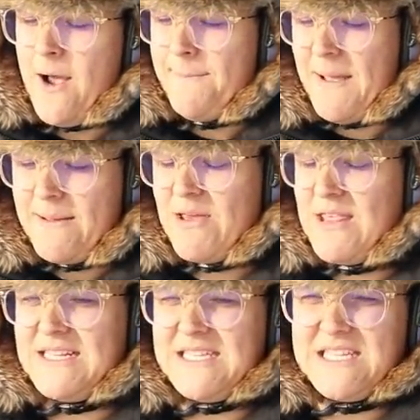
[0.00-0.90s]
maybe
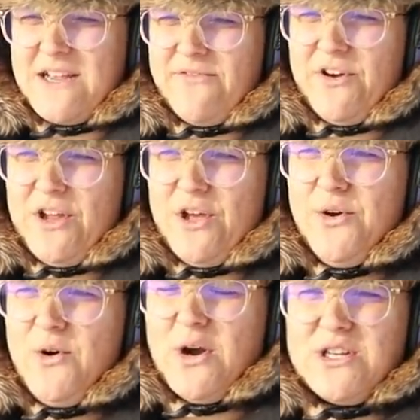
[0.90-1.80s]
this isn't for
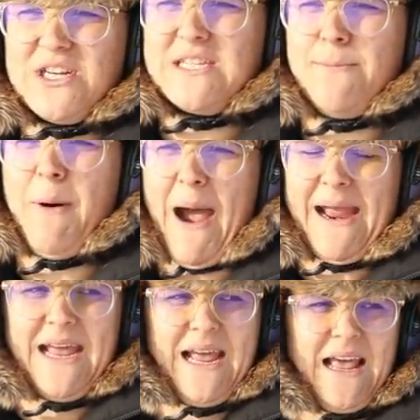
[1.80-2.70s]
you, or just
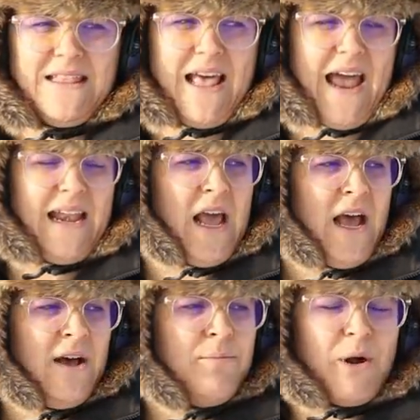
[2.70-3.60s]
buy it and then
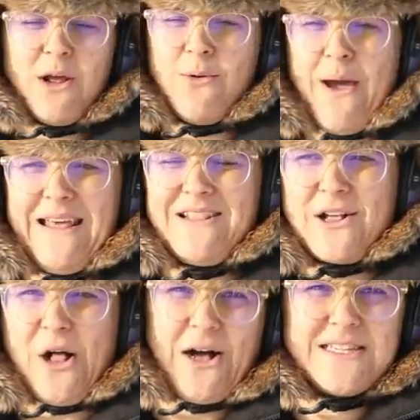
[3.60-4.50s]
put it away in the
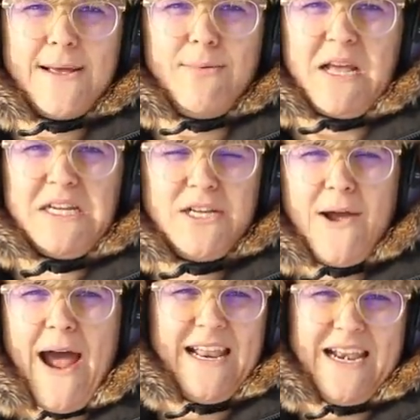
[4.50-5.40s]
closet because
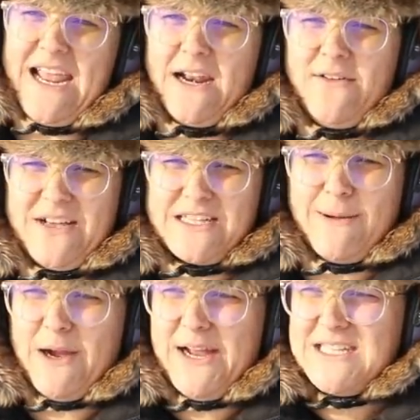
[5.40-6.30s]
you had a negative
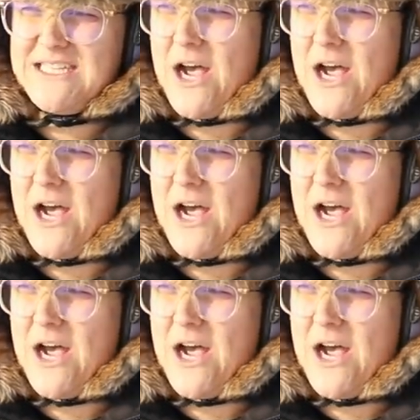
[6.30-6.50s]
experience.